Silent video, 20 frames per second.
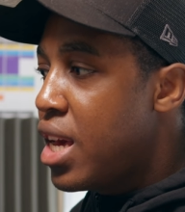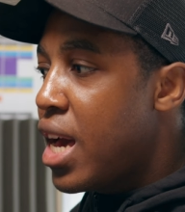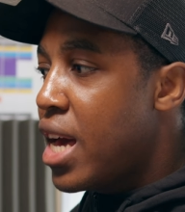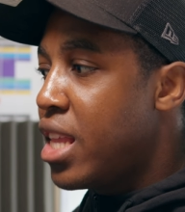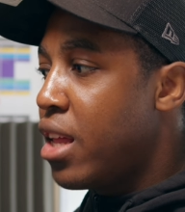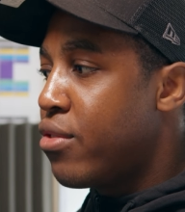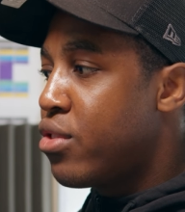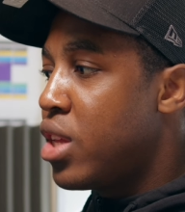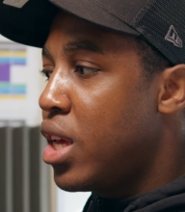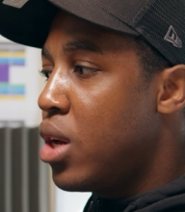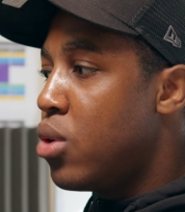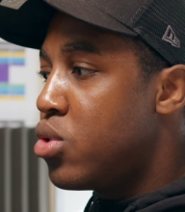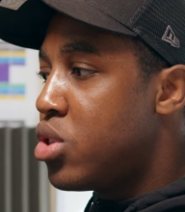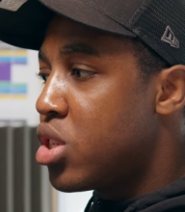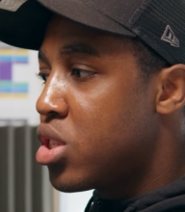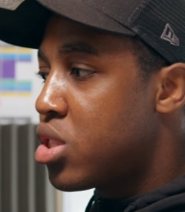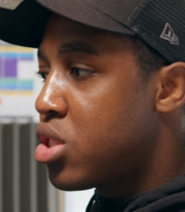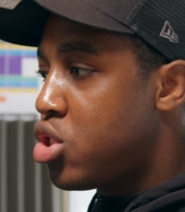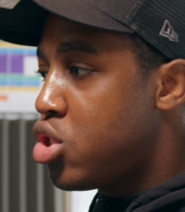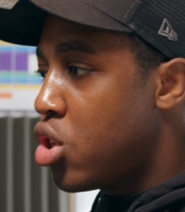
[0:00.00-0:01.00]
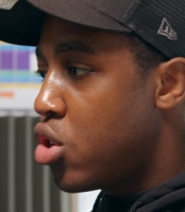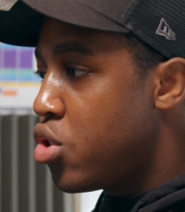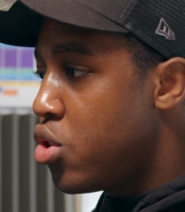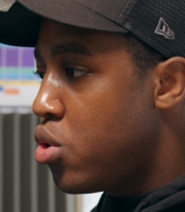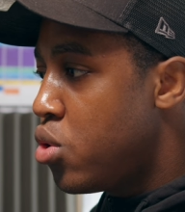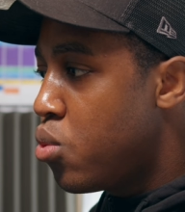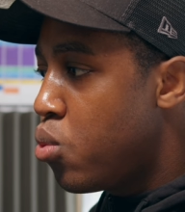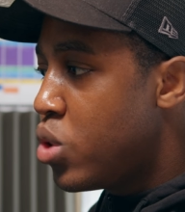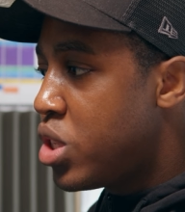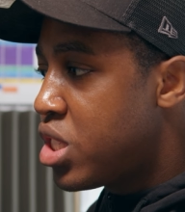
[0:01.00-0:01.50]
and after it will just show
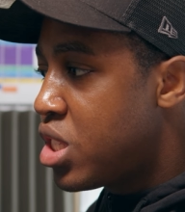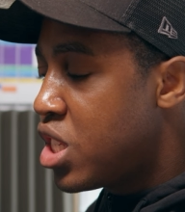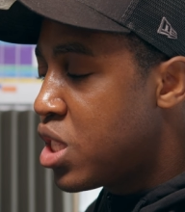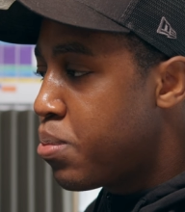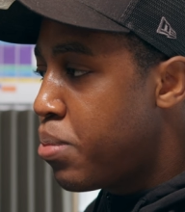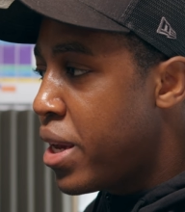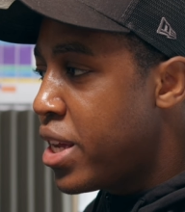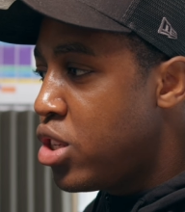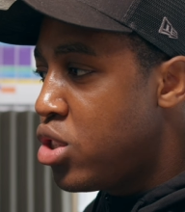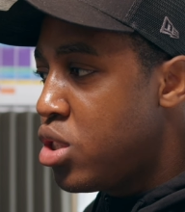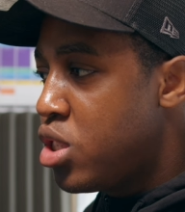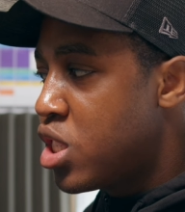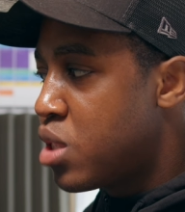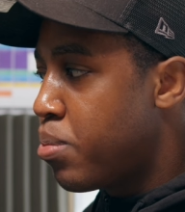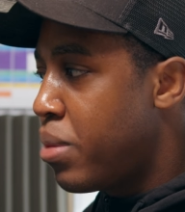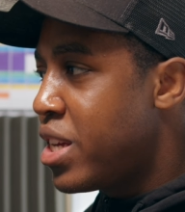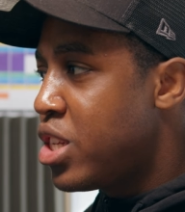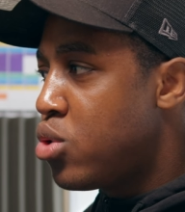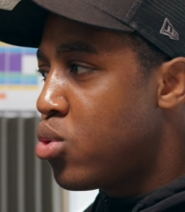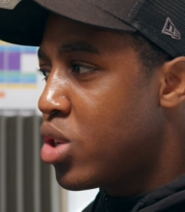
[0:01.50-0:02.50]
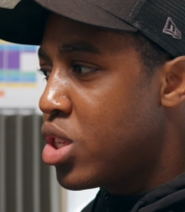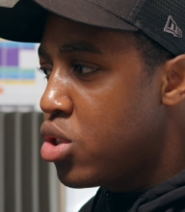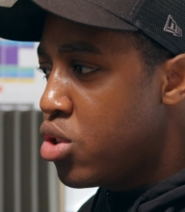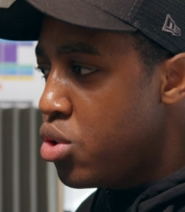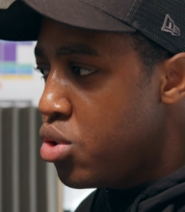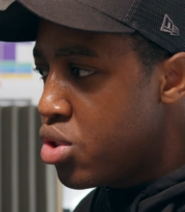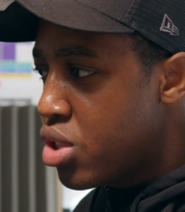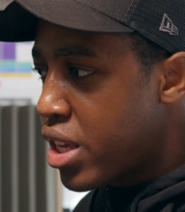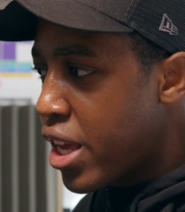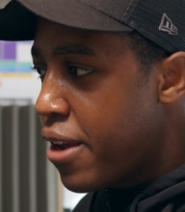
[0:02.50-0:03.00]
you which display you want to
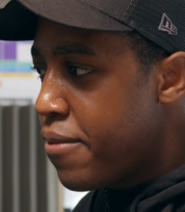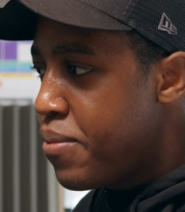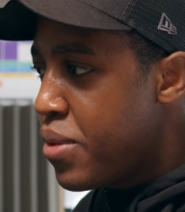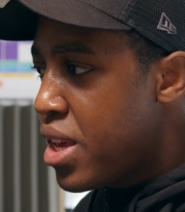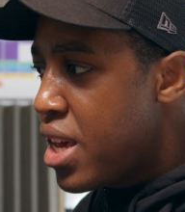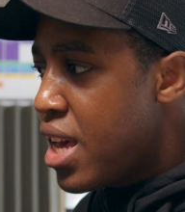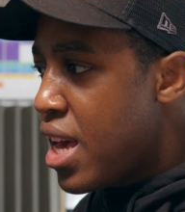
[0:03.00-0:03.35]
use, okay?